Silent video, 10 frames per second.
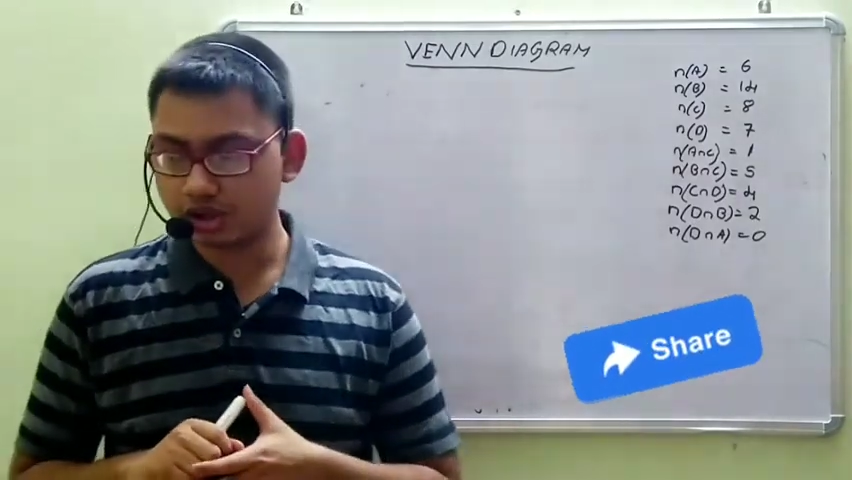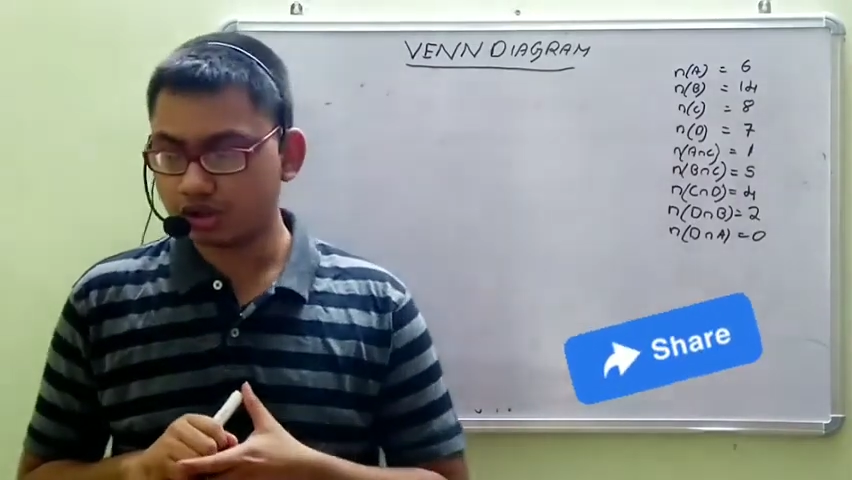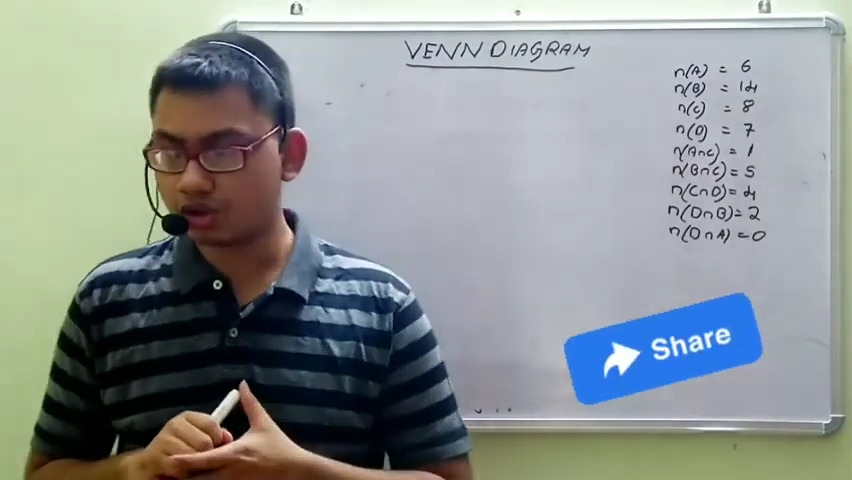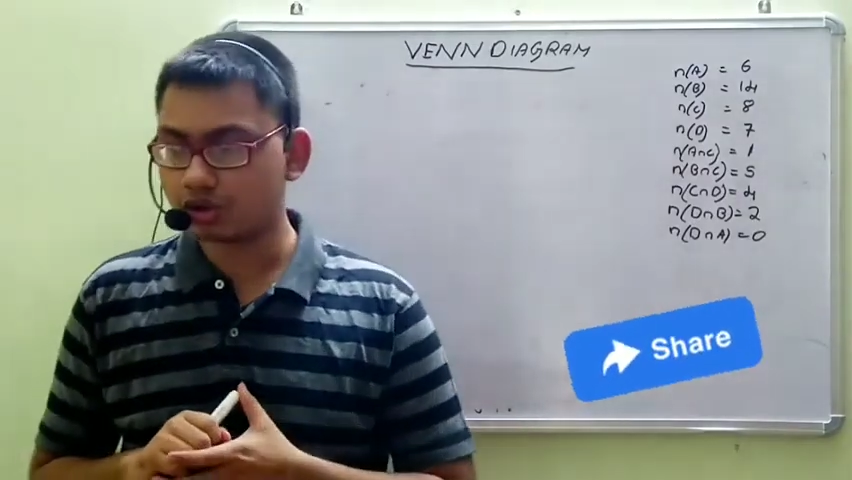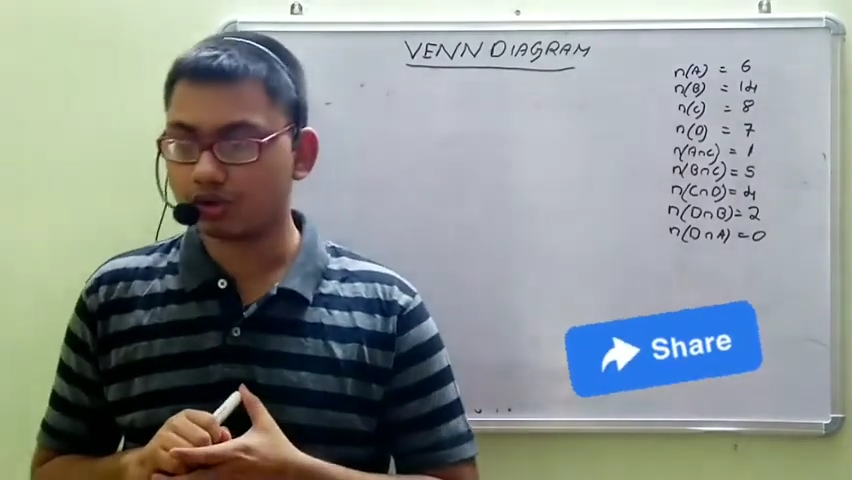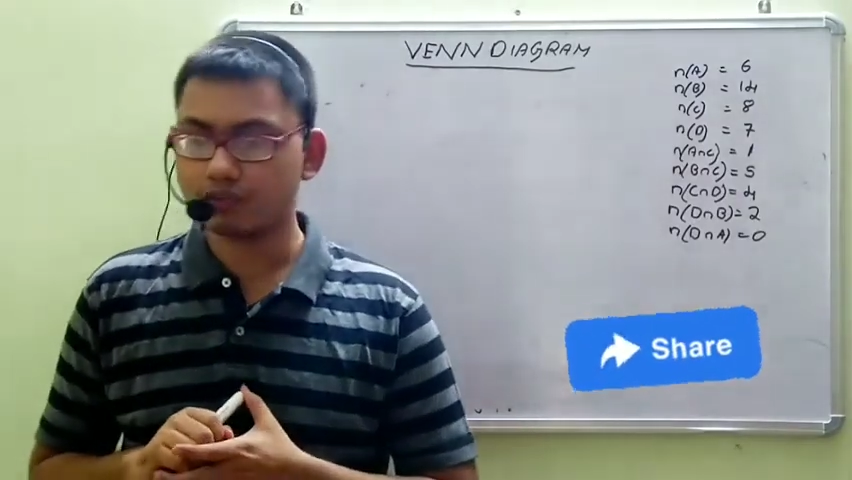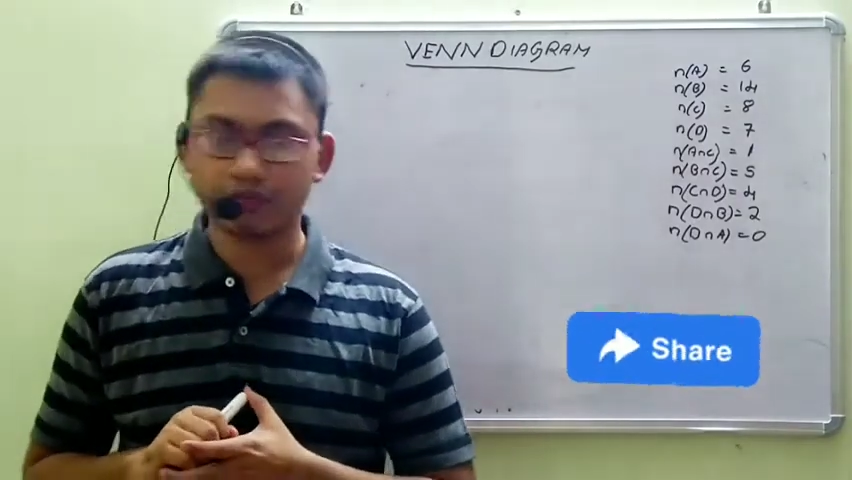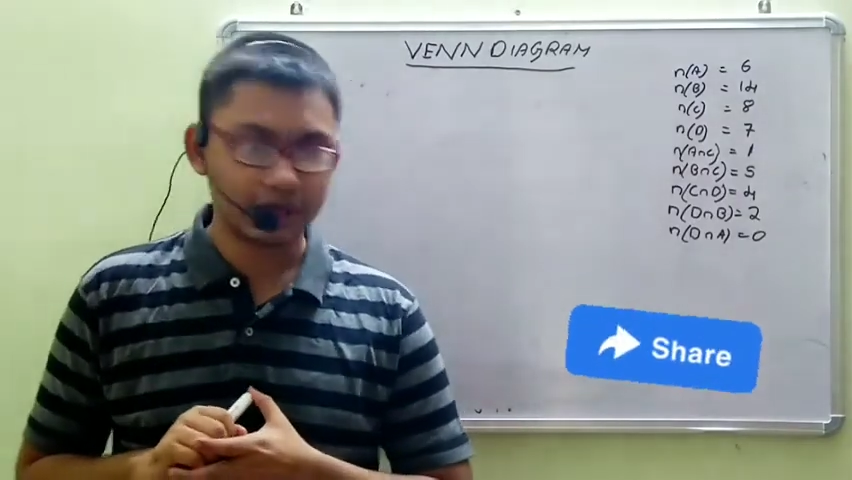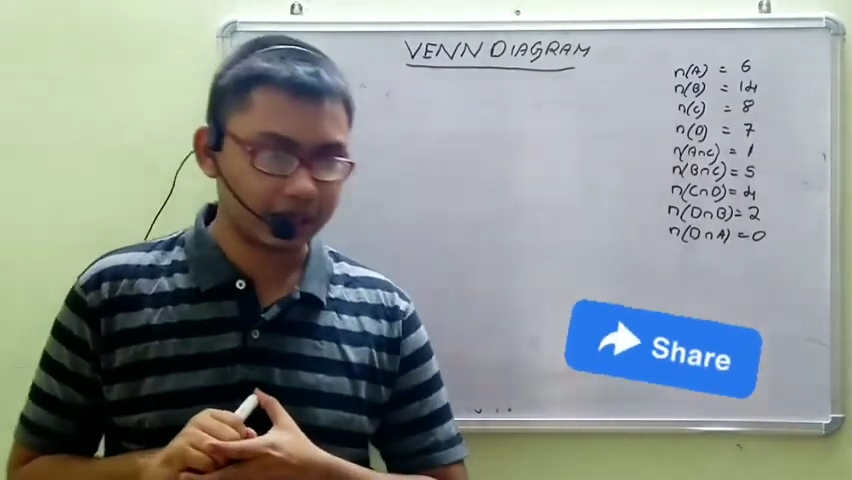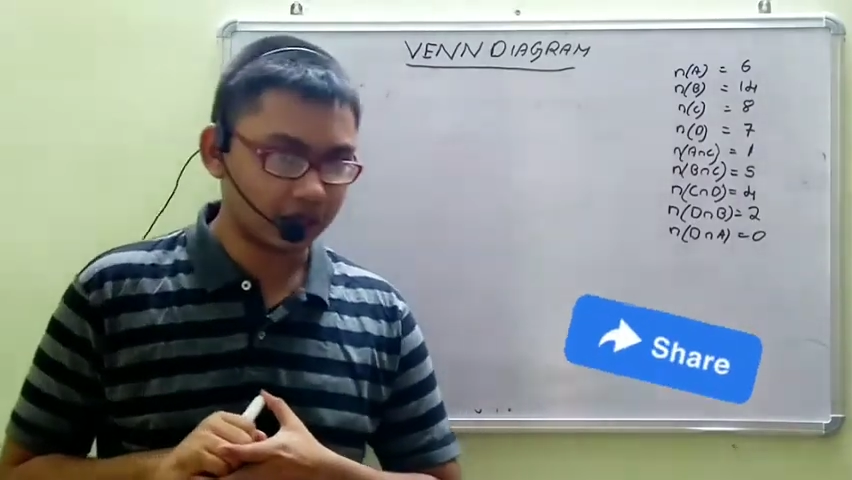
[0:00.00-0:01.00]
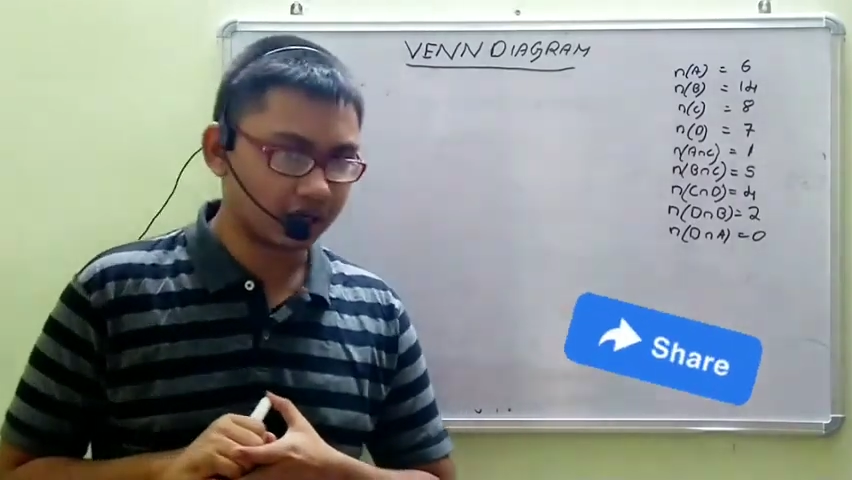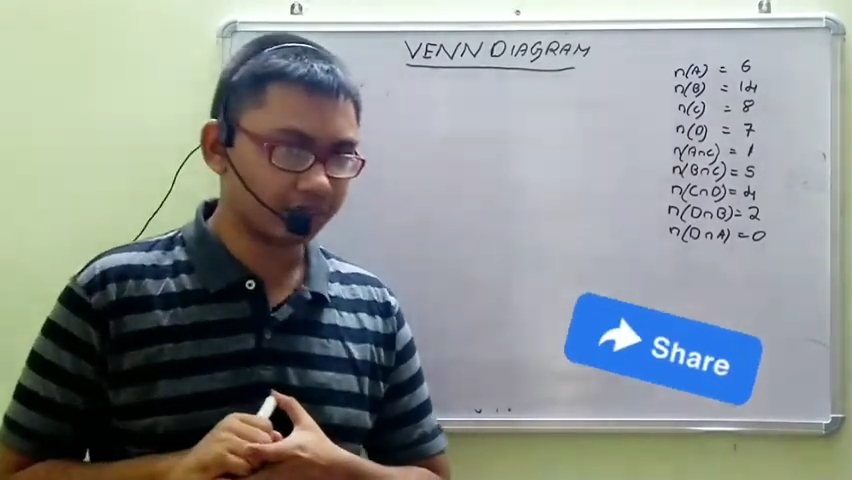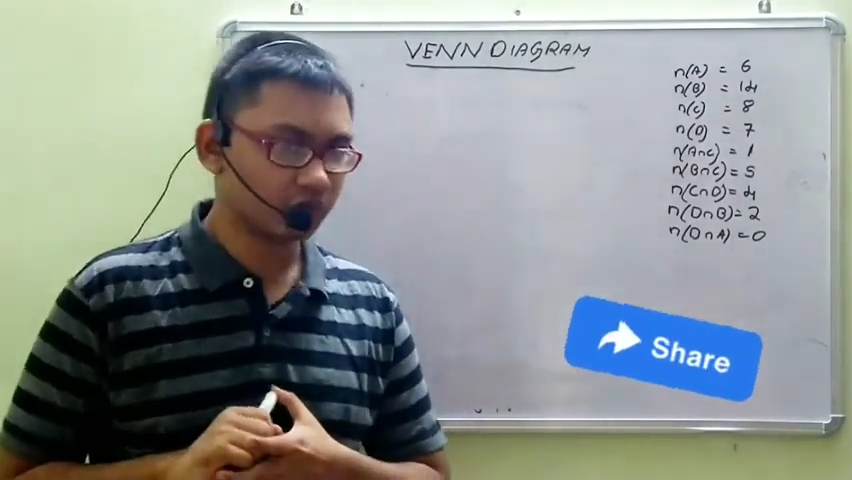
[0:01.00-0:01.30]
on Venn diagram.